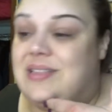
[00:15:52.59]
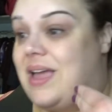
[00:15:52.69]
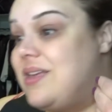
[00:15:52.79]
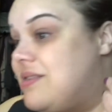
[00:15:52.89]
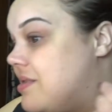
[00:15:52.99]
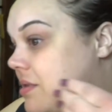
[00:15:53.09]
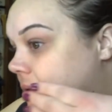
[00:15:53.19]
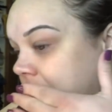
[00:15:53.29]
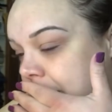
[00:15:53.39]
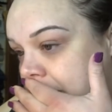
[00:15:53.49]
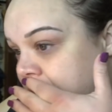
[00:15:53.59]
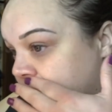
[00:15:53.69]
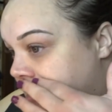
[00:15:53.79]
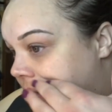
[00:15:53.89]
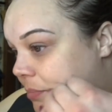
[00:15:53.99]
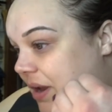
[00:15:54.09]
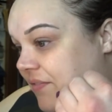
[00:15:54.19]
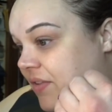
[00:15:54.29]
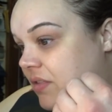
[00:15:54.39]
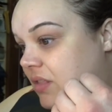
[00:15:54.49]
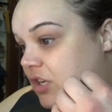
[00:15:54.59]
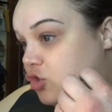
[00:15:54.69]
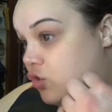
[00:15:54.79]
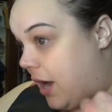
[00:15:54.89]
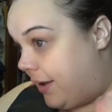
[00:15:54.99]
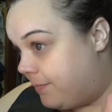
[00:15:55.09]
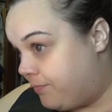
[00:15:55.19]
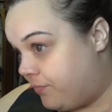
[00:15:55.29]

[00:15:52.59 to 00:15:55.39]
nice, but it feels a little dry.